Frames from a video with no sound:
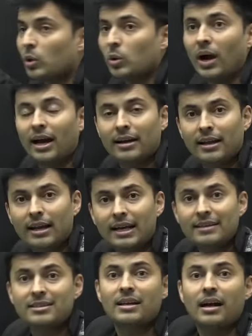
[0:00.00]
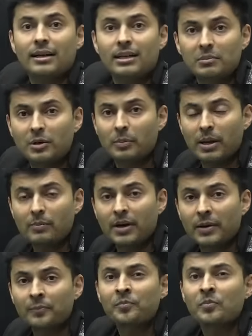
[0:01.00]
to analyze attempt
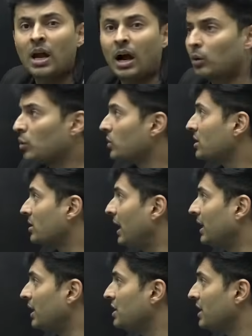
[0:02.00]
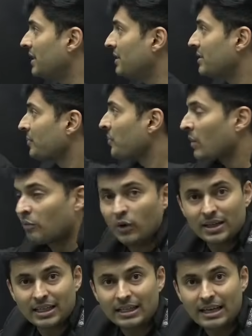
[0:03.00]
paper, how to strategize
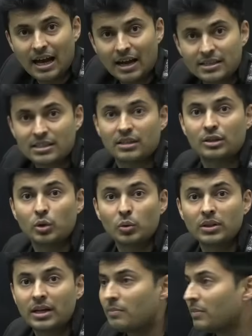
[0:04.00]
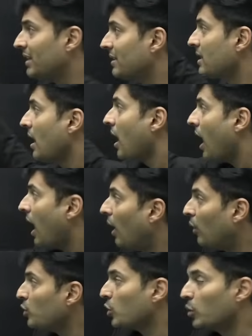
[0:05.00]
for the last 2-3 months,
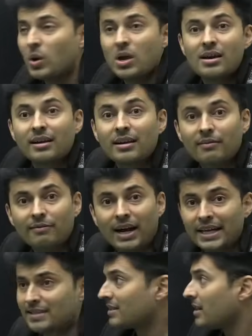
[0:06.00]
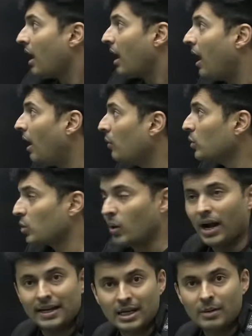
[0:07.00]
how to revise, how to
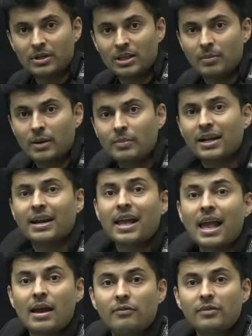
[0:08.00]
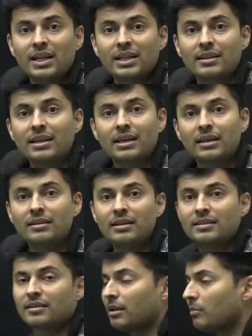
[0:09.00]
attempt the paper, everything in
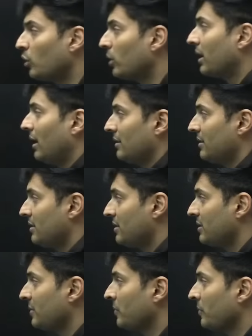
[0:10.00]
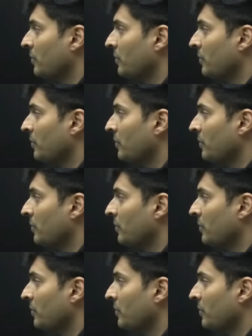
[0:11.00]
these reboot classes.